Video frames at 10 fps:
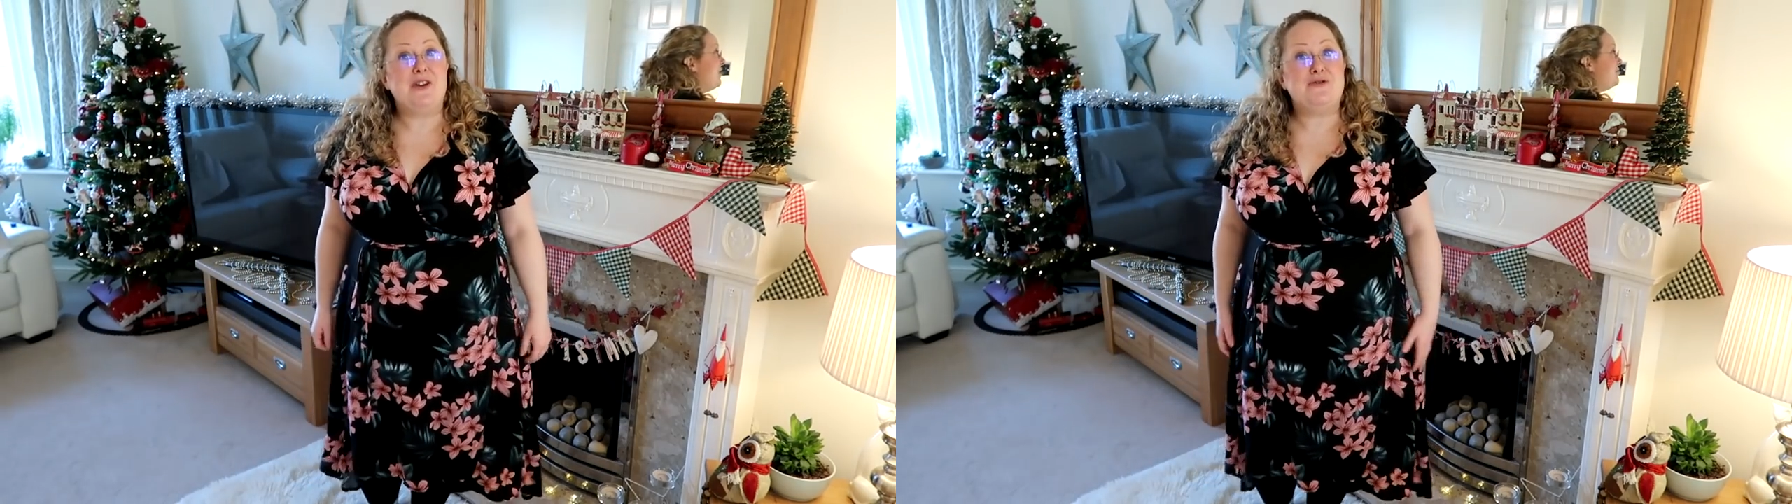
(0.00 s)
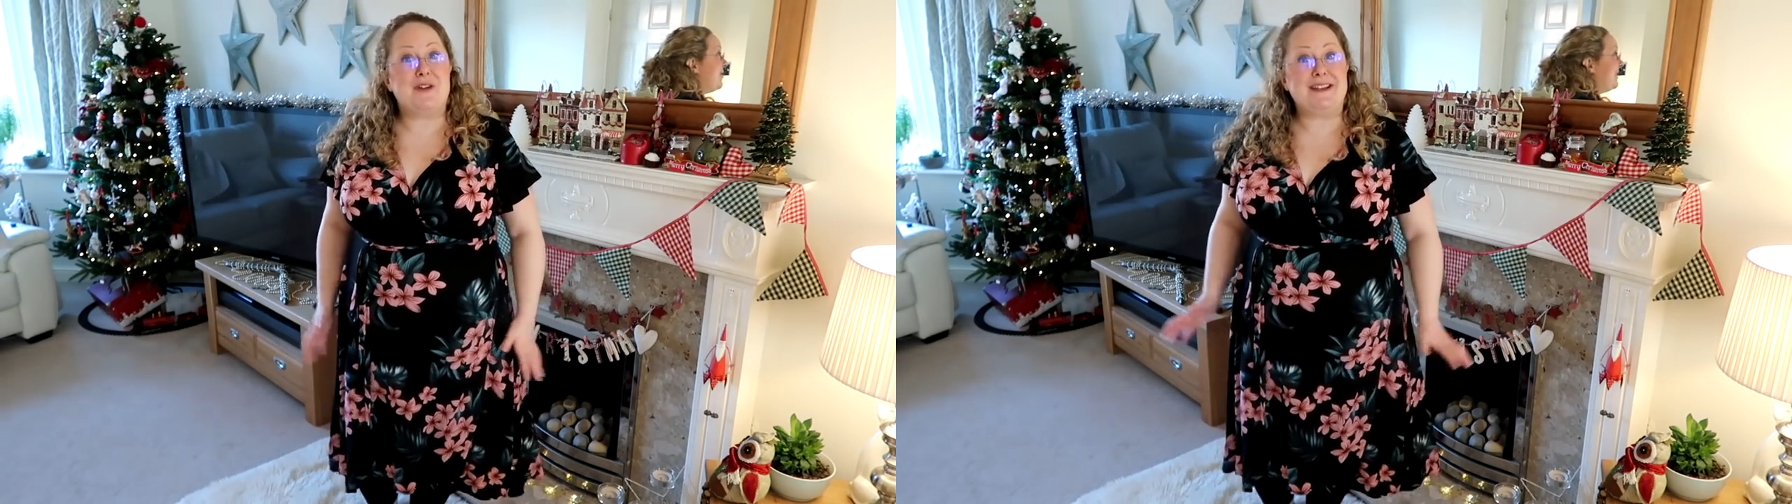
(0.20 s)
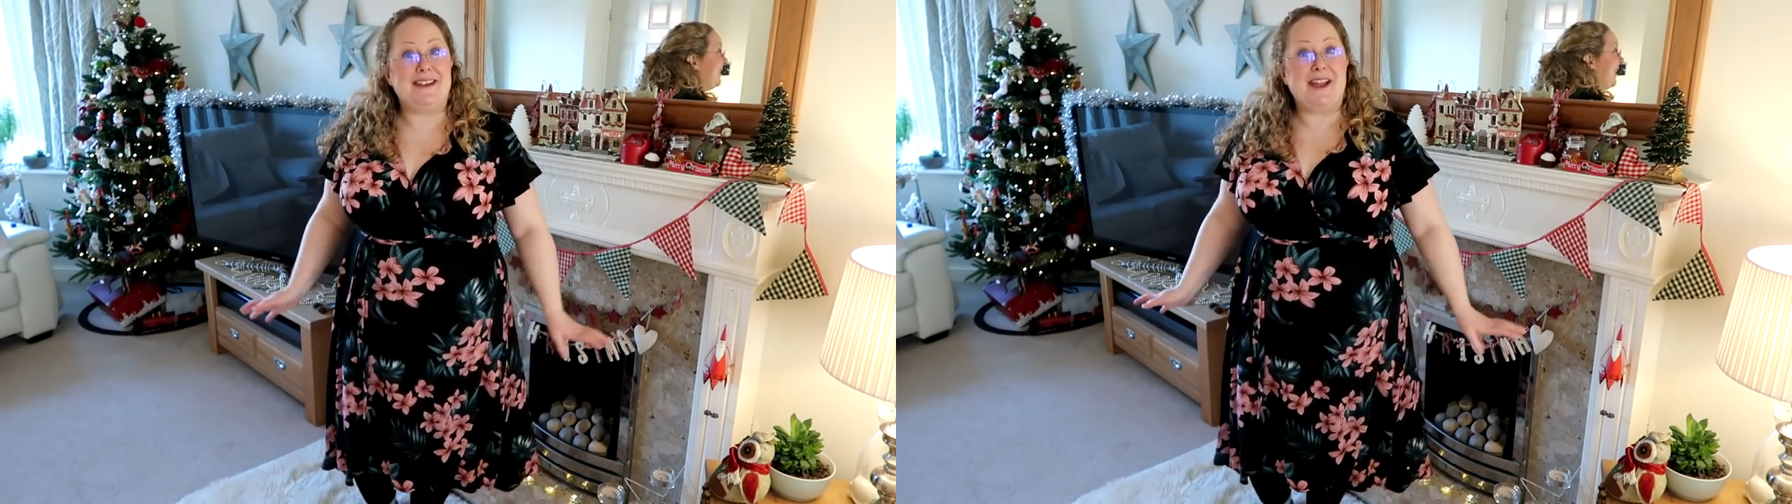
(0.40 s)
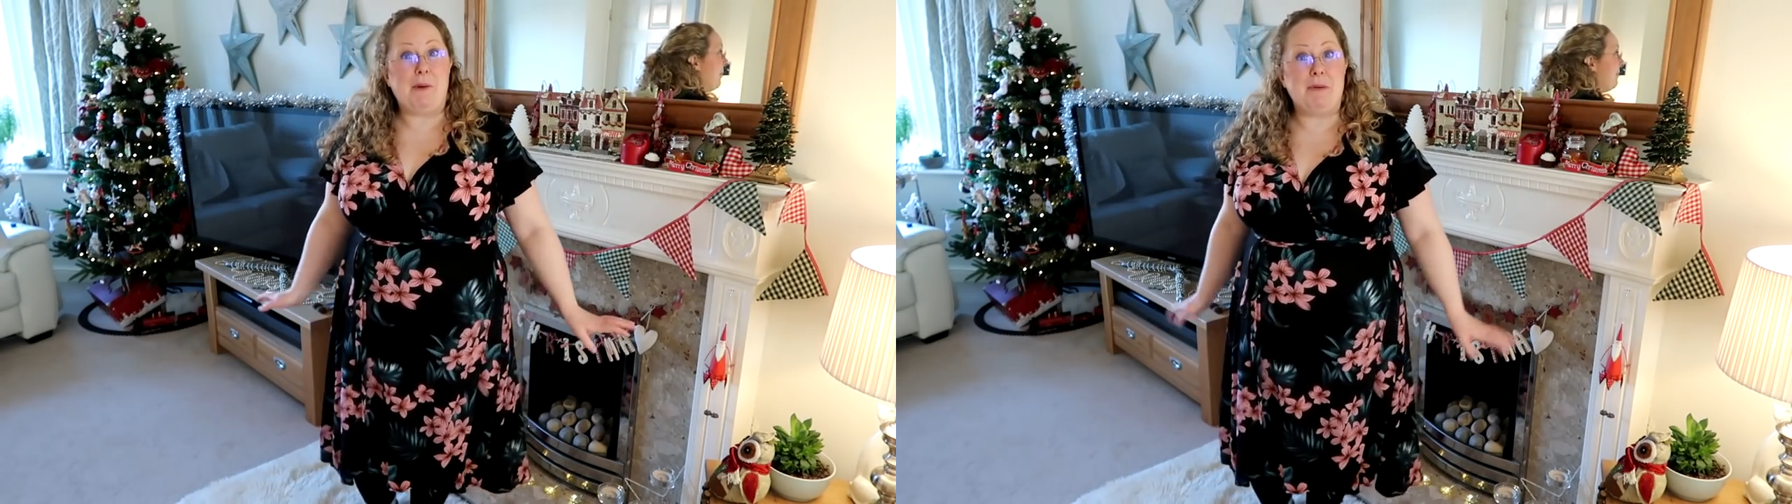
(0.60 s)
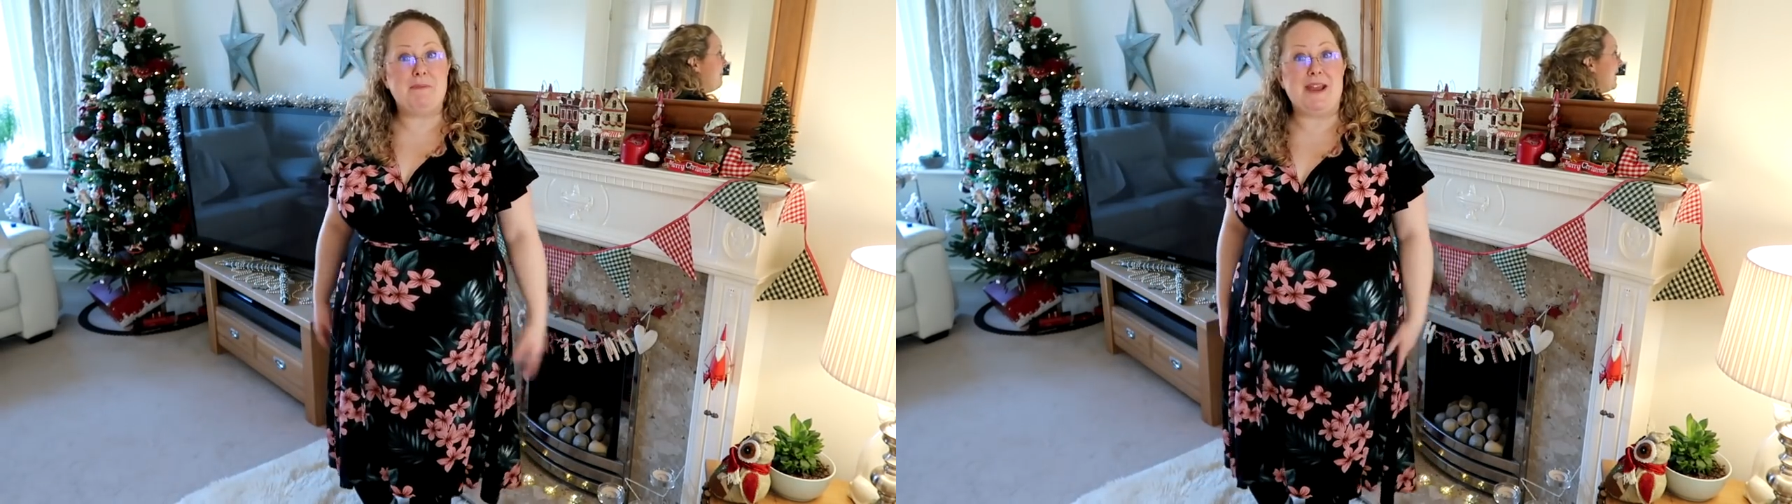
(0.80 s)
dressing
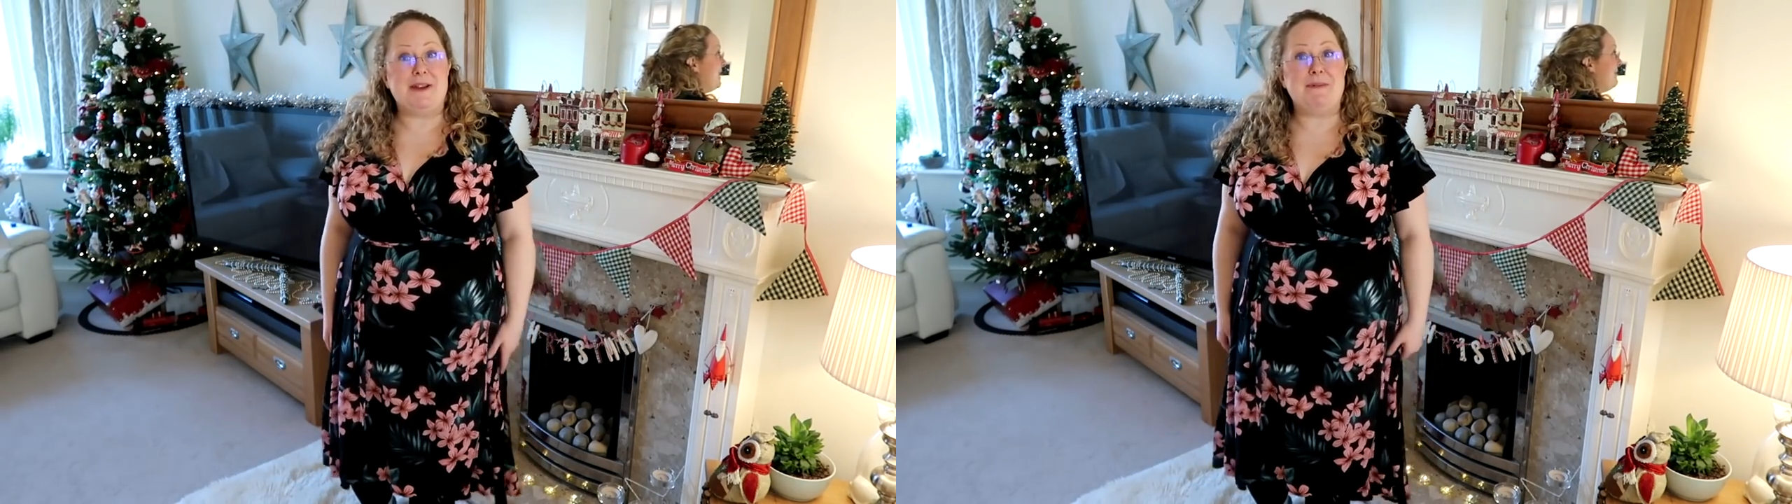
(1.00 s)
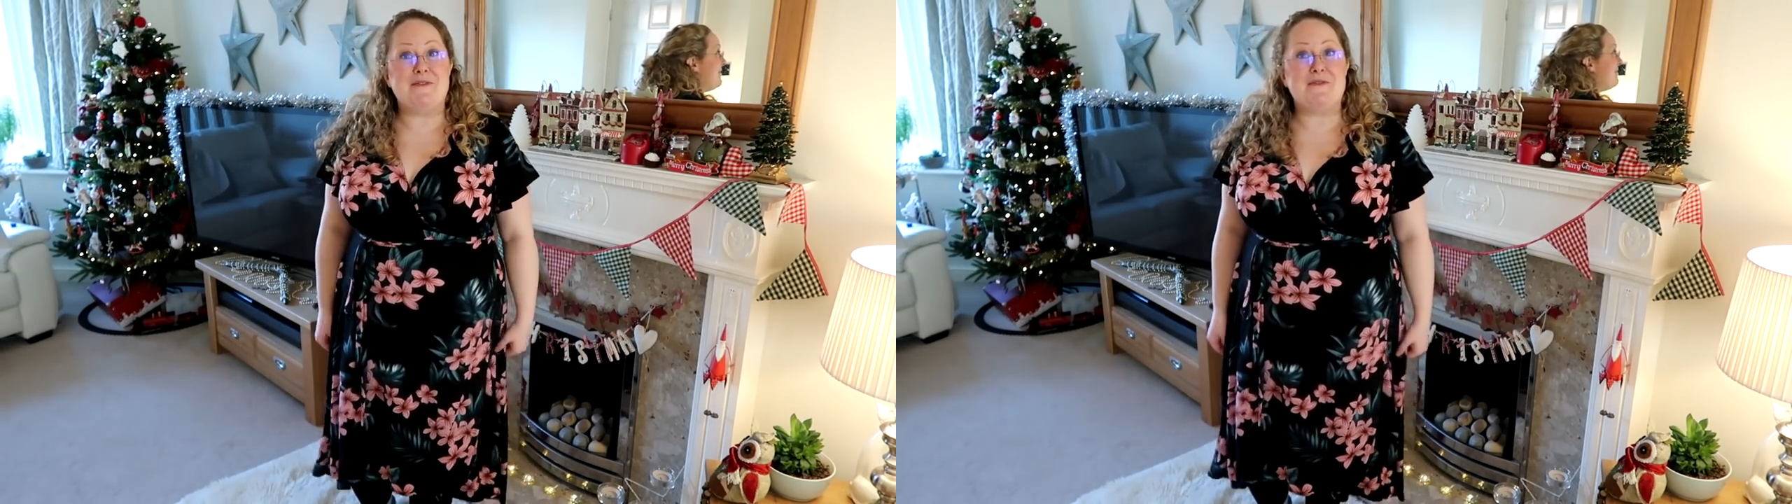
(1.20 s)
up and being a bit